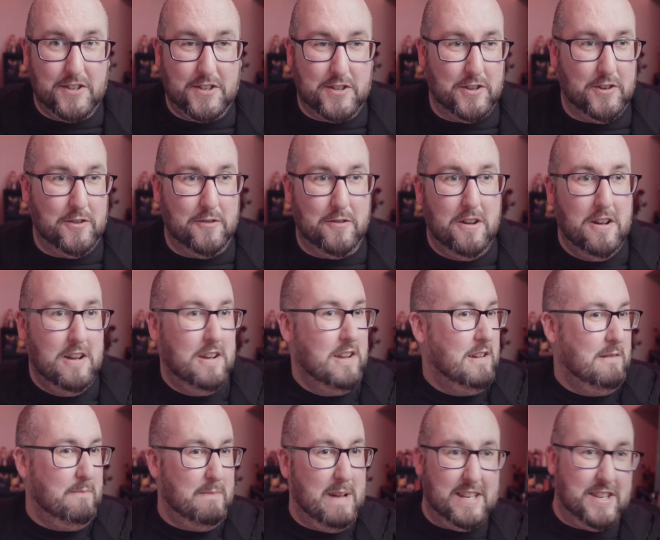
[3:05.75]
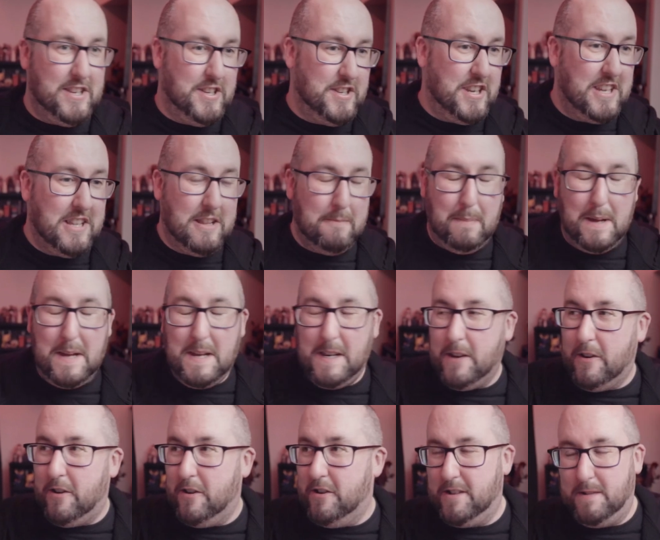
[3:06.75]
So messaging the
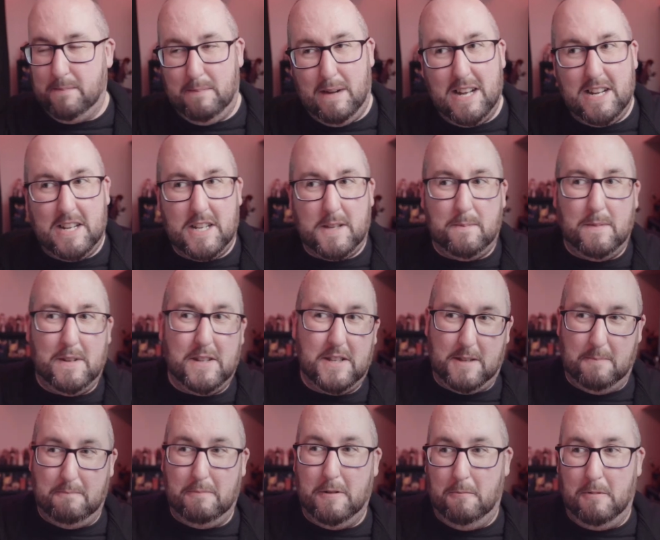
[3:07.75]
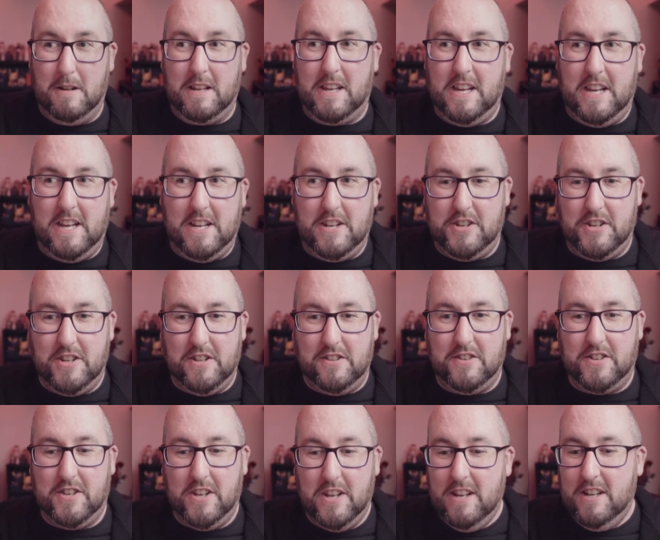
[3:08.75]
PRs, the managements, the
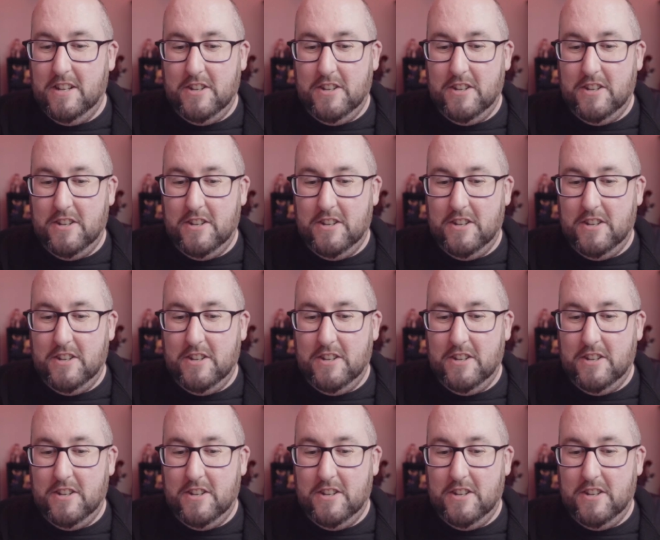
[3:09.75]
publications,